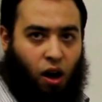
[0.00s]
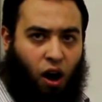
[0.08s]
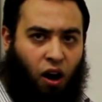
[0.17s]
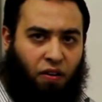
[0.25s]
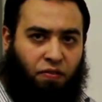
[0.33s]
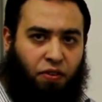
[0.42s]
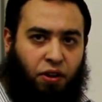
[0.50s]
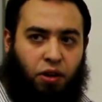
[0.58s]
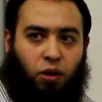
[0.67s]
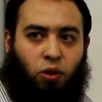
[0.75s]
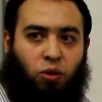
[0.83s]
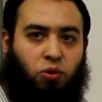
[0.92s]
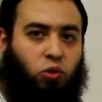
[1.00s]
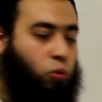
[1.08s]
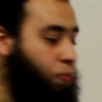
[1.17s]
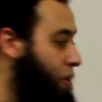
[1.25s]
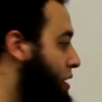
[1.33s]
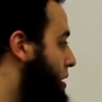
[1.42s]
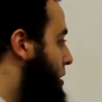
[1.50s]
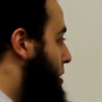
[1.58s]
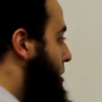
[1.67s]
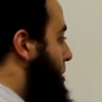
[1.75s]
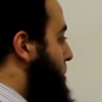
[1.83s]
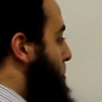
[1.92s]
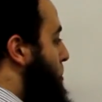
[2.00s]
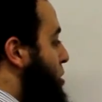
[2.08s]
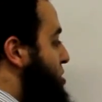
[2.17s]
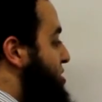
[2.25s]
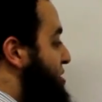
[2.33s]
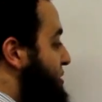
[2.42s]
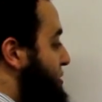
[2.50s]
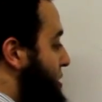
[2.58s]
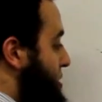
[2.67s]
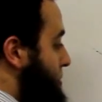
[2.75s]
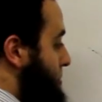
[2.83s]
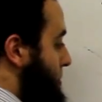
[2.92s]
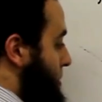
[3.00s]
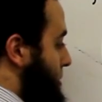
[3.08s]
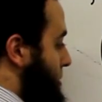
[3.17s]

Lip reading: are very close to be positivism.